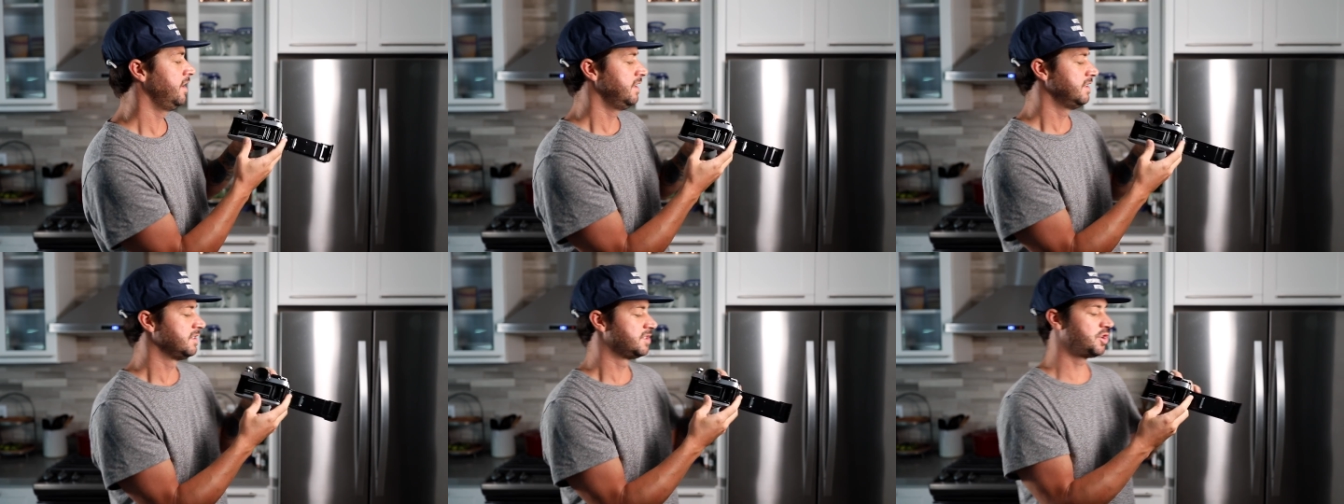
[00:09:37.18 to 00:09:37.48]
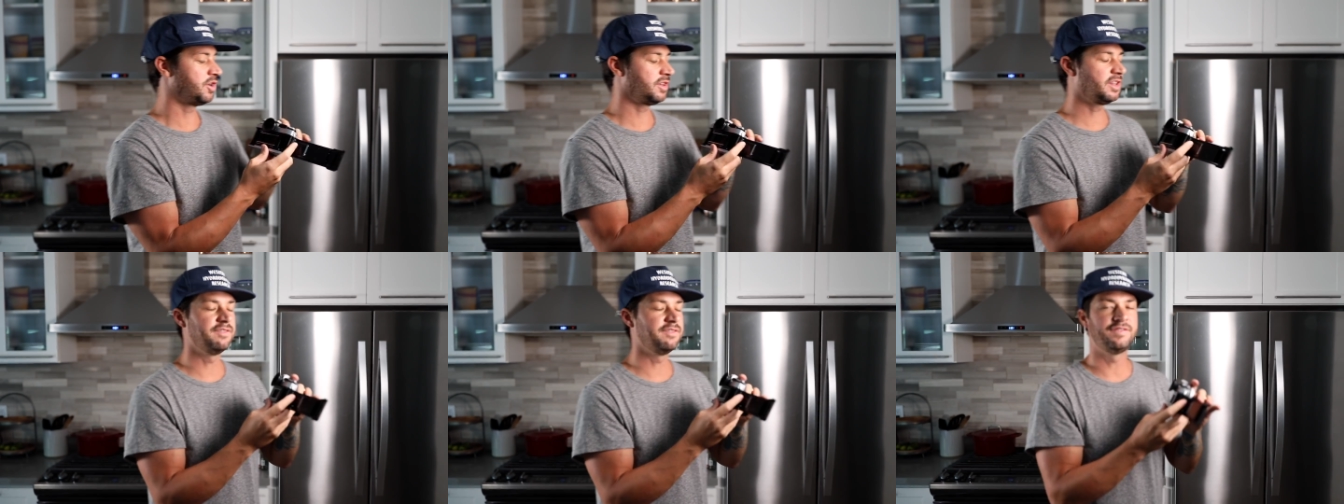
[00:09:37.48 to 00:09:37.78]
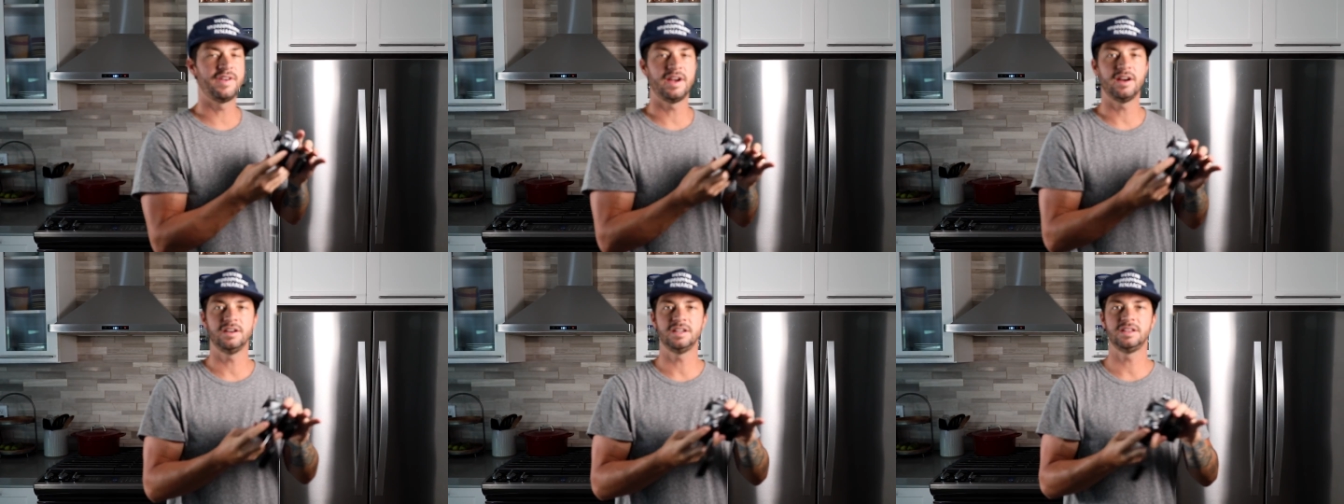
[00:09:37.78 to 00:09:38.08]
So at the
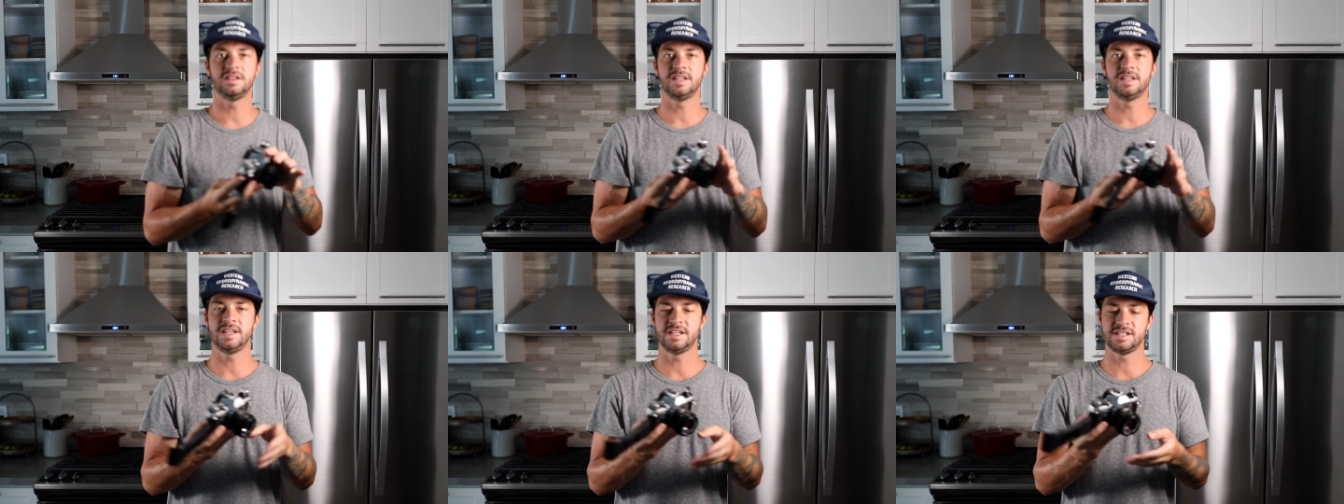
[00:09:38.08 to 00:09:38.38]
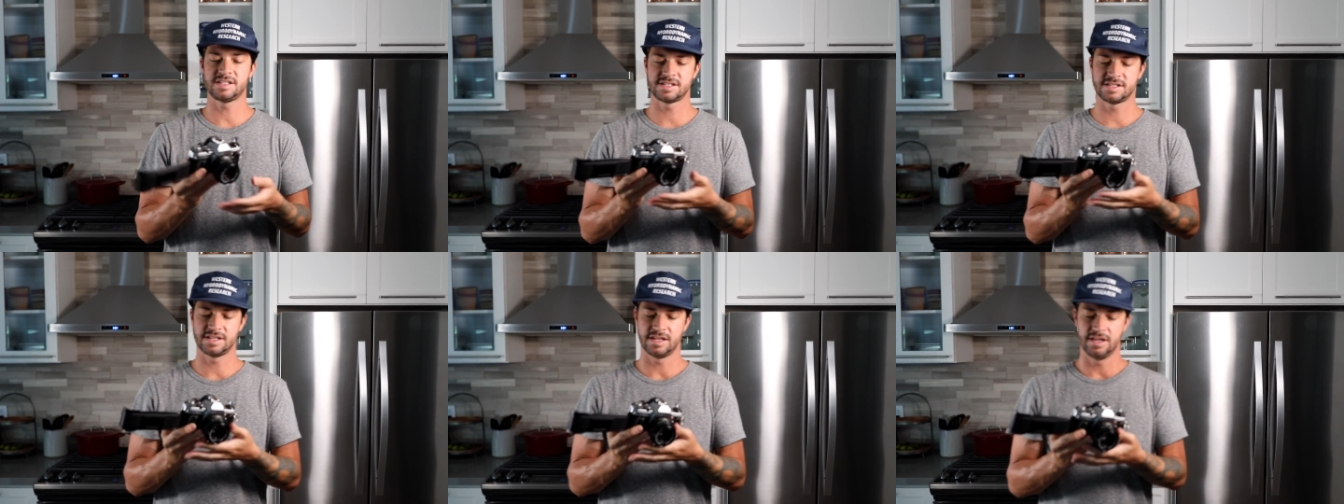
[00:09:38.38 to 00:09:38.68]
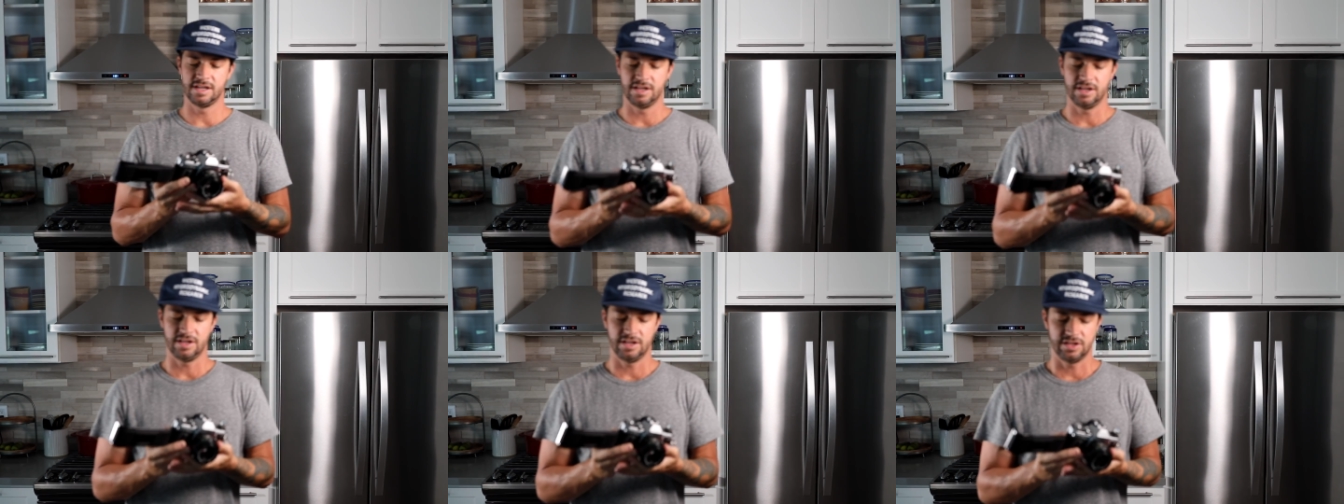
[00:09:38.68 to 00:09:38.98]
very least,
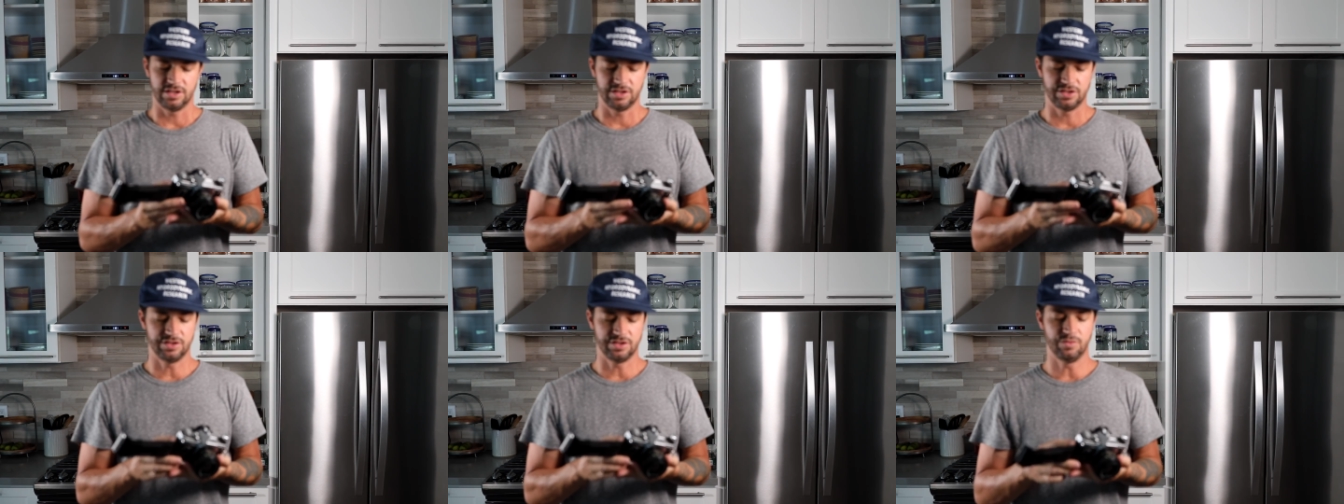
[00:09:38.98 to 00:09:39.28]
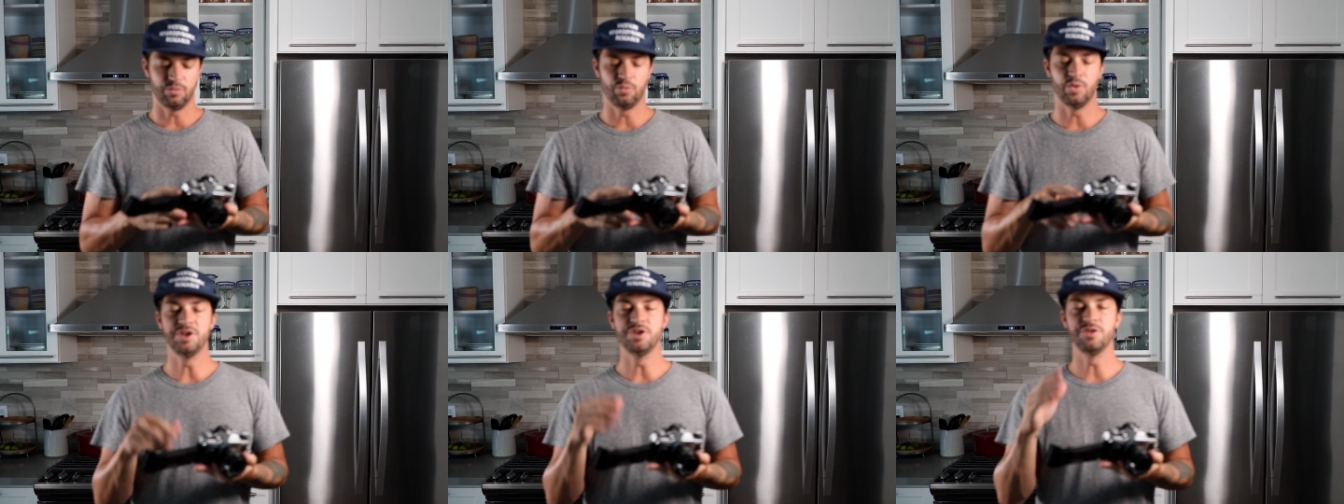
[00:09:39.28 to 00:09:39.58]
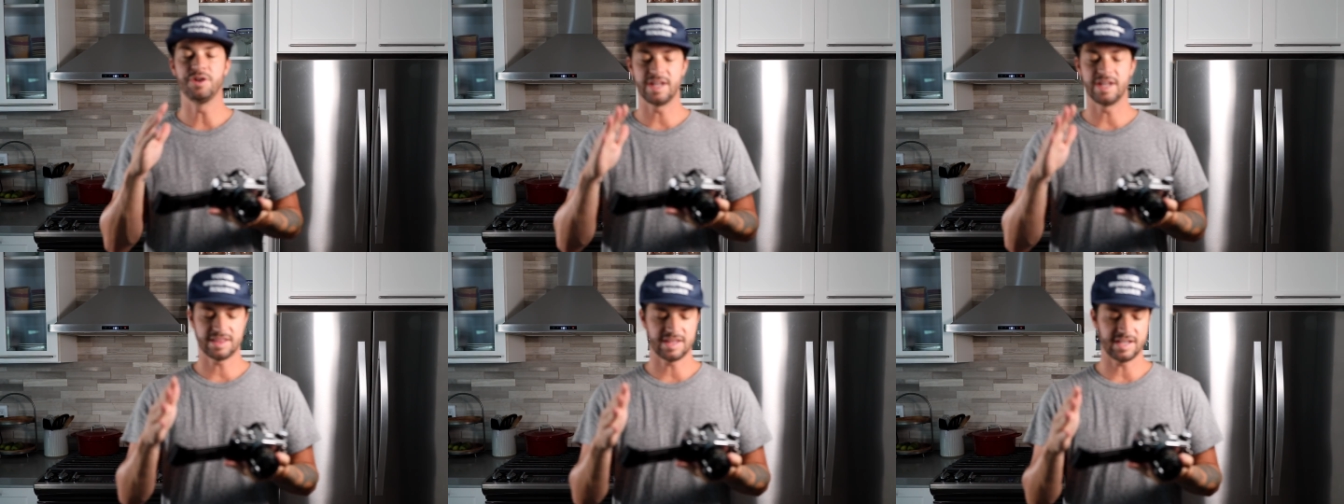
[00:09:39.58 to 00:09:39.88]
when you
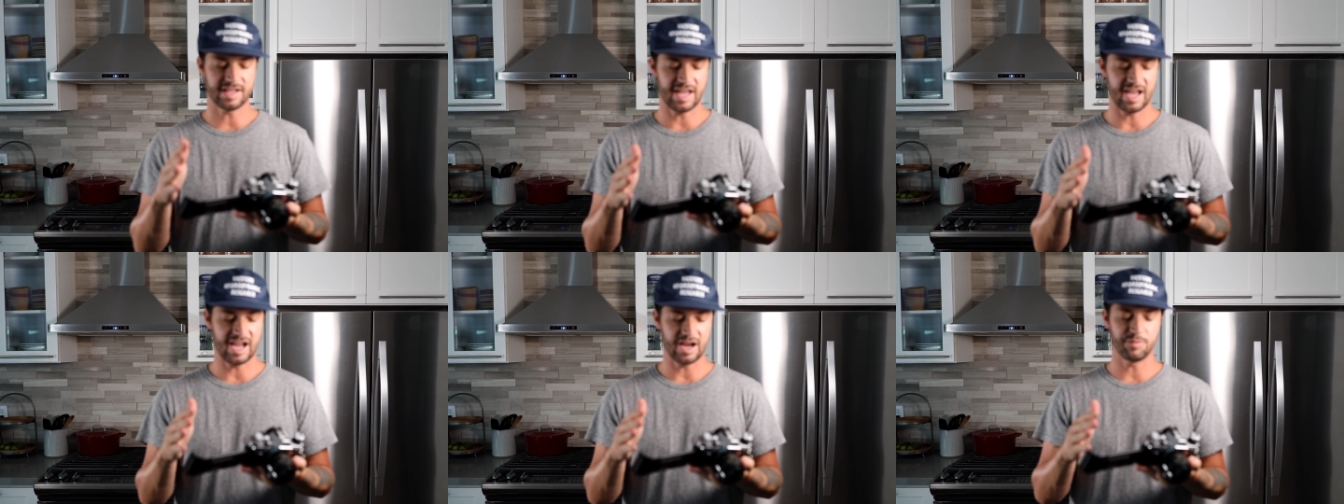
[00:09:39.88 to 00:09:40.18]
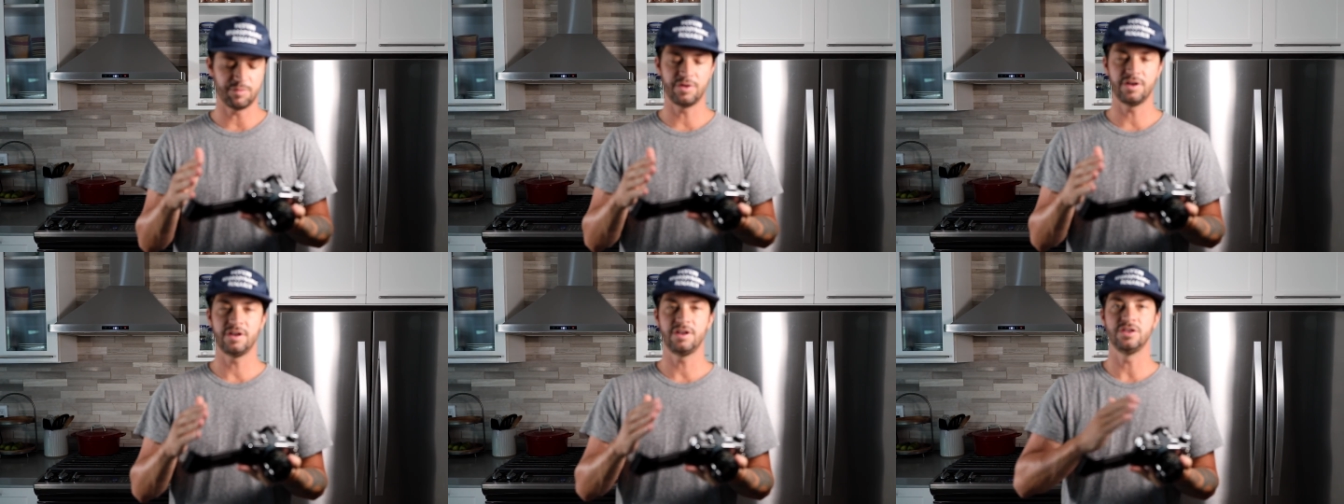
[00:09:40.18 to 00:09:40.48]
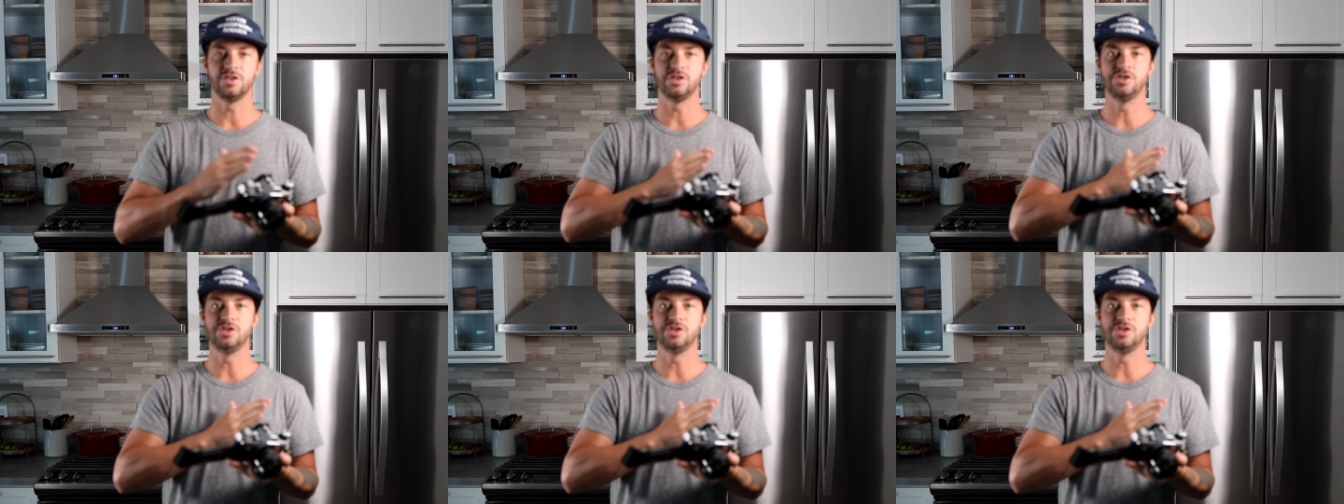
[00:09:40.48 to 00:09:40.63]
get the camera,